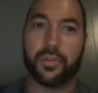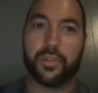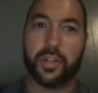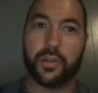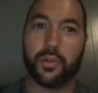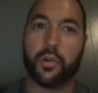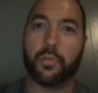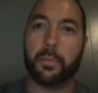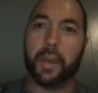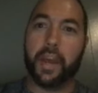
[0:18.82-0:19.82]
Central, Coach
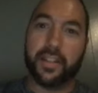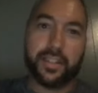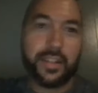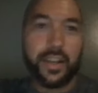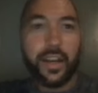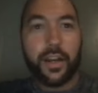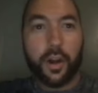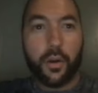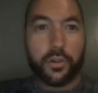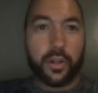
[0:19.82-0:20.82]
Papazian.
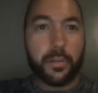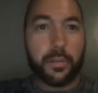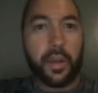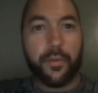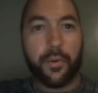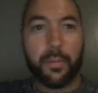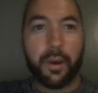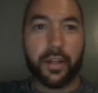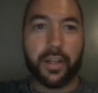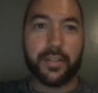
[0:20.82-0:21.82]
Coach, great to be able to have you on the
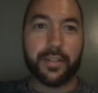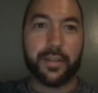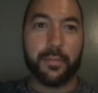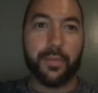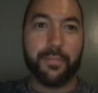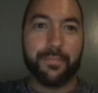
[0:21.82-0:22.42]
podcast again, man.